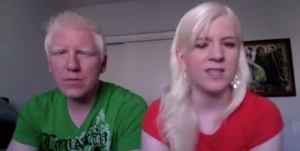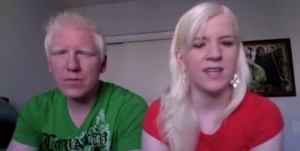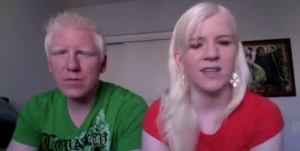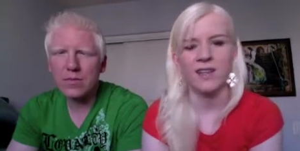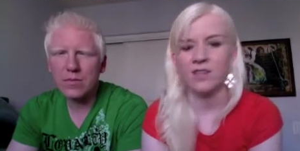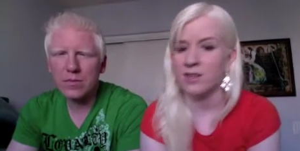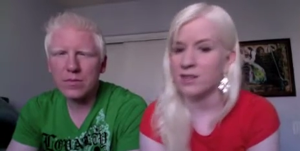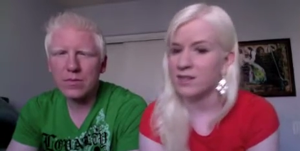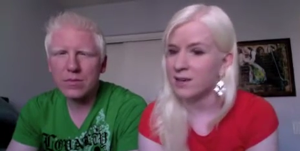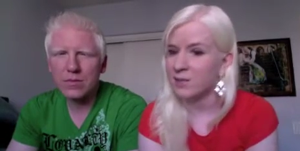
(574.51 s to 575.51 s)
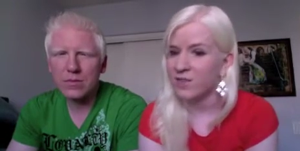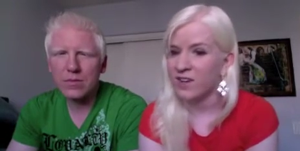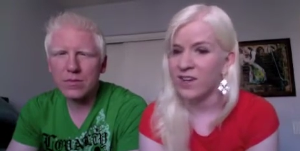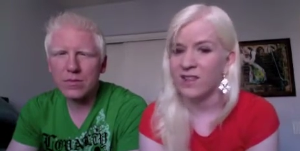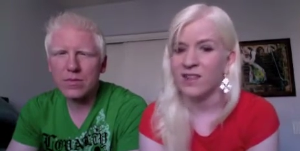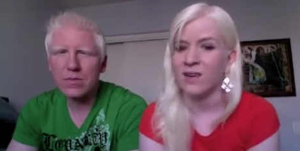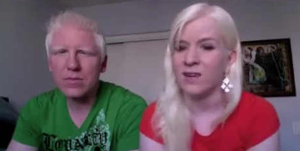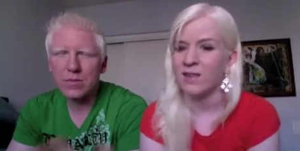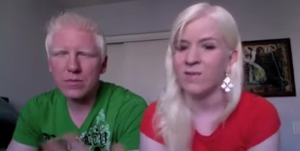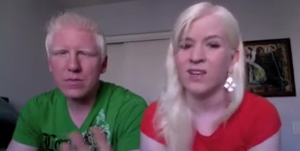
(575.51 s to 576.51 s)
Speaker 1: and then to the dmv and then the
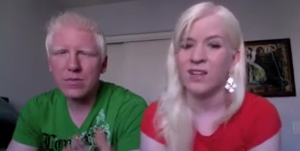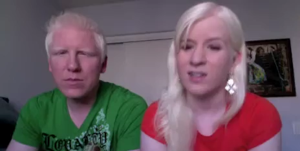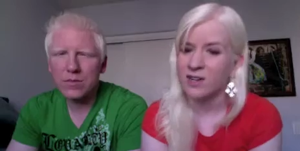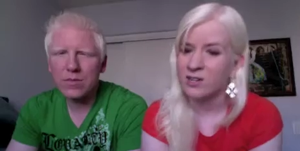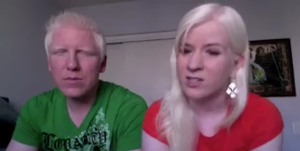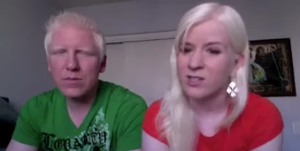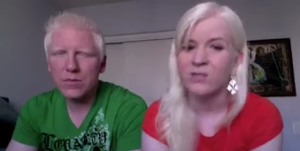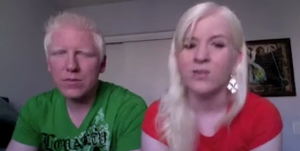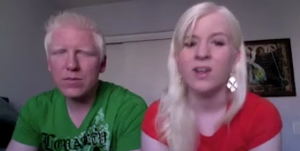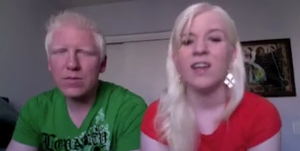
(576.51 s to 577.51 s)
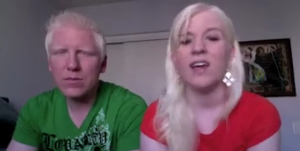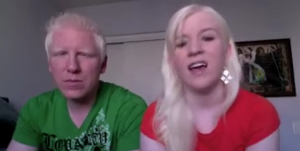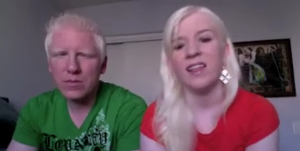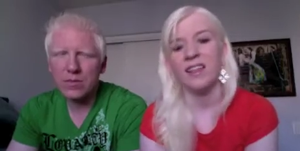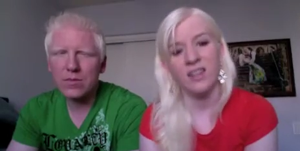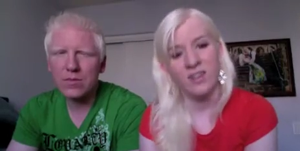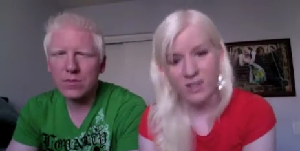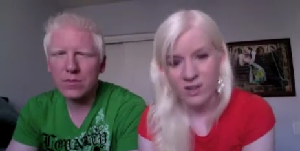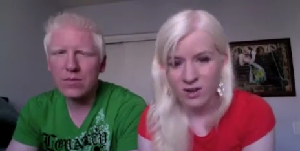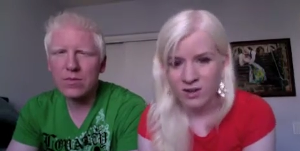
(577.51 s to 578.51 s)
dmv clears you and then you
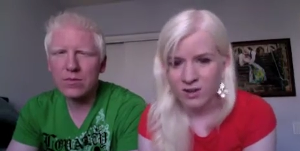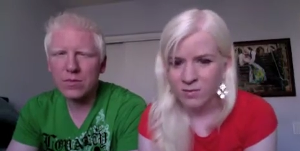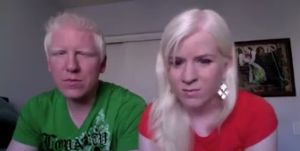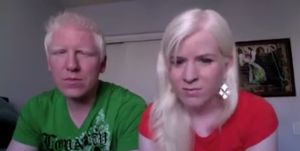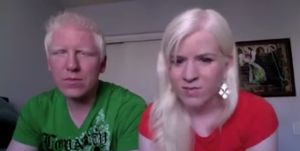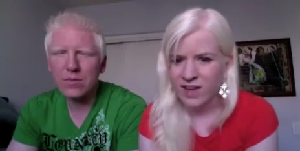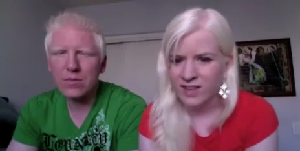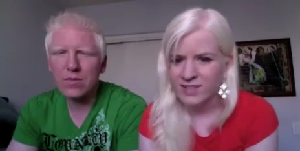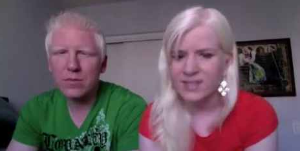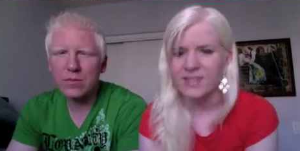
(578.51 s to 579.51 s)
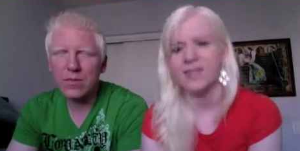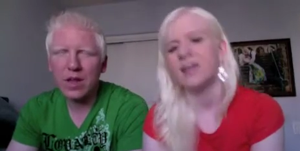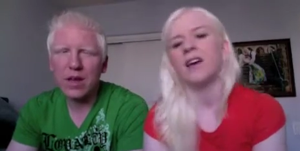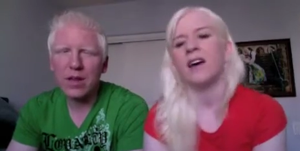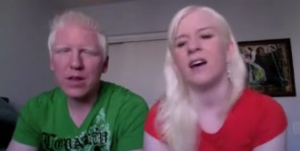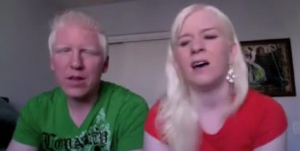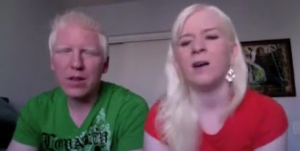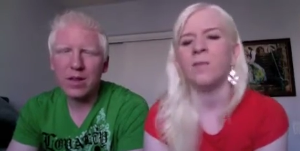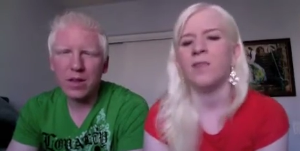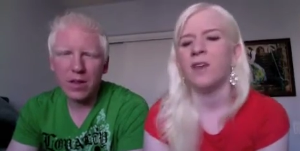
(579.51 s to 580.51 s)
can go get your license
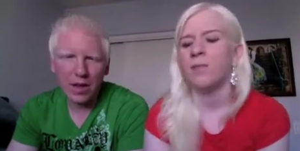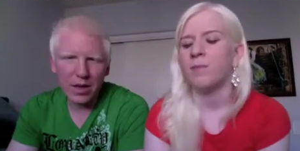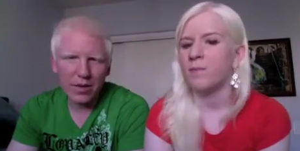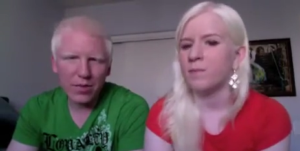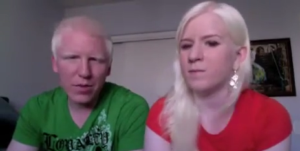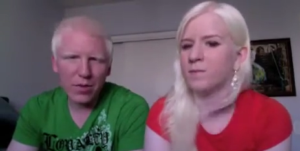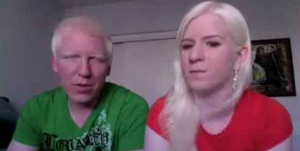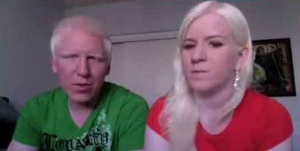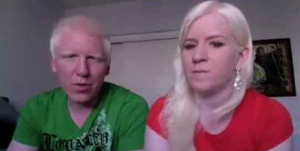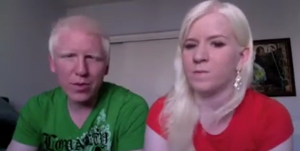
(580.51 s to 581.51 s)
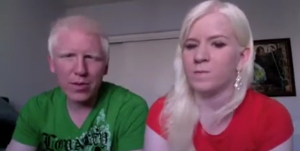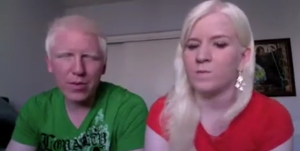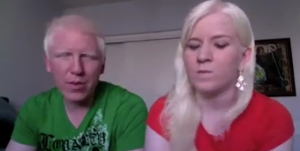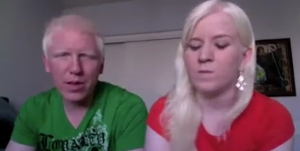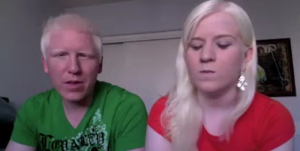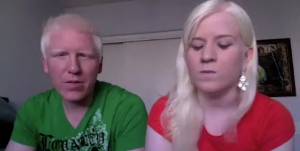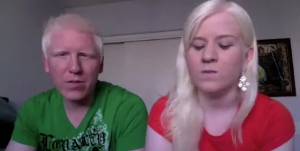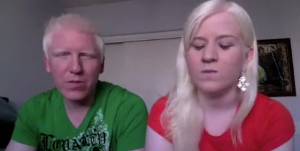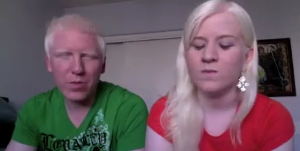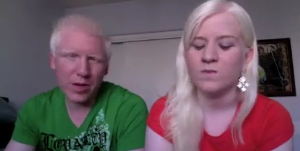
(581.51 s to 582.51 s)
um,
Speaker 2: that differs a little bit from California
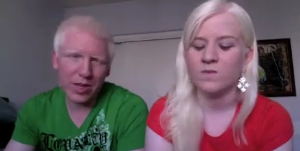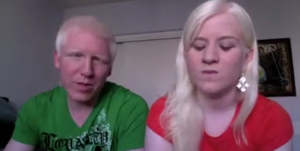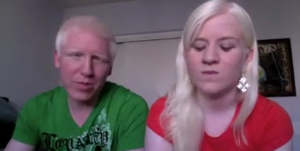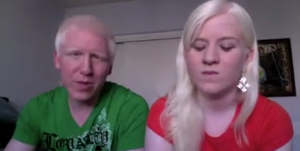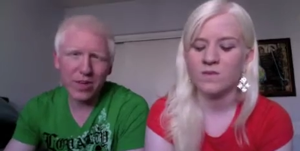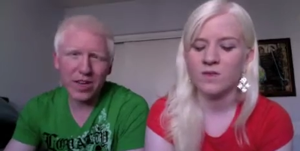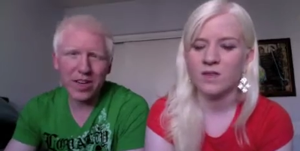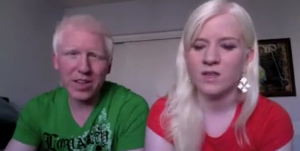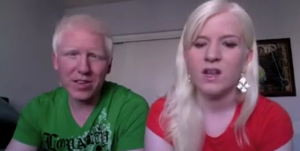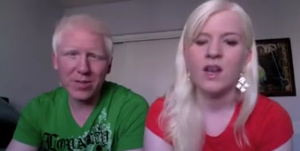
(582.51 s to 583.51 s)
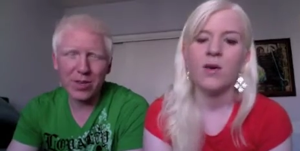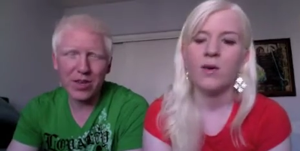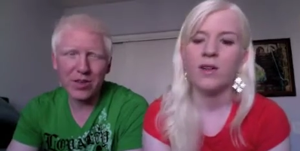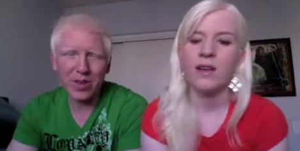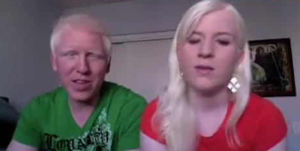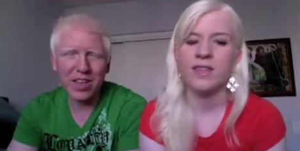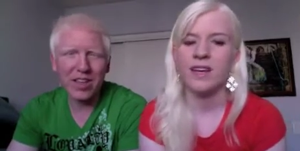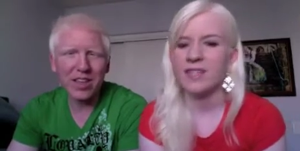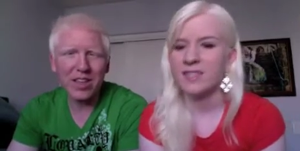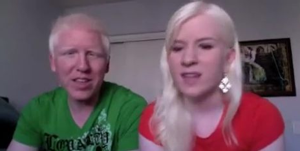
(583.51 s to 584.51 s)
what California had me well, do, like I we're guess.
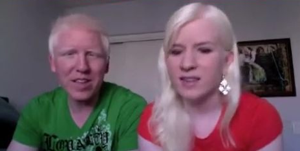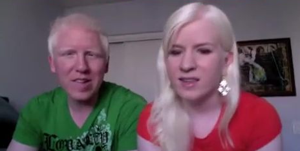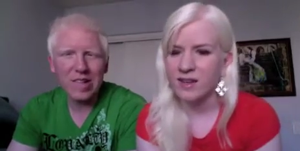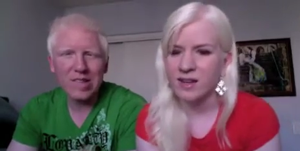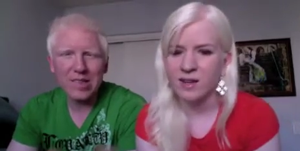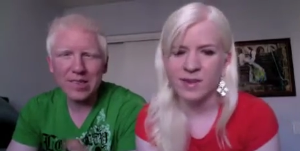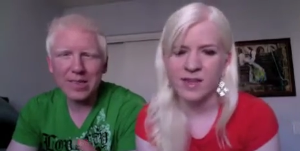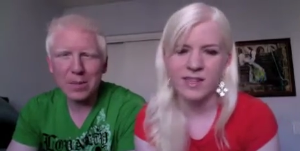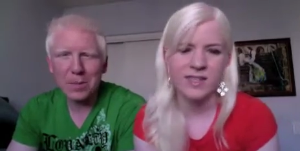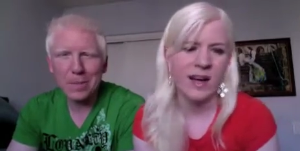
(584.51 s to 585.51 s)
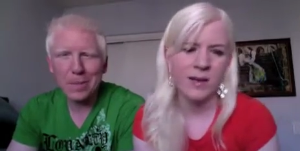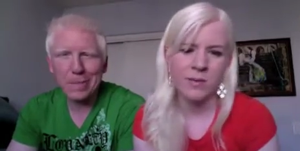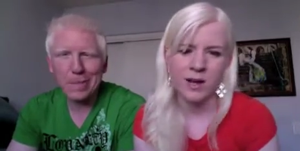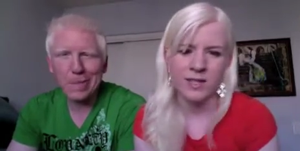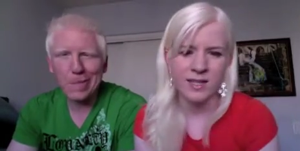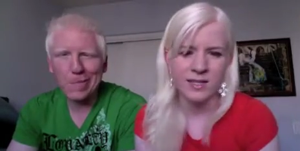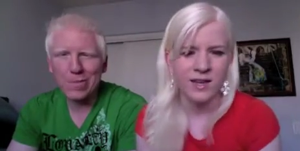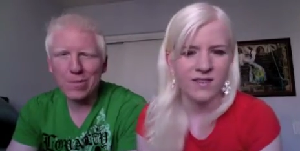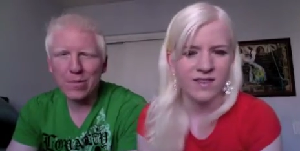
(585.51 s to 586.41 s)
saying,
Speaker 1: it's not going to be the exact process in every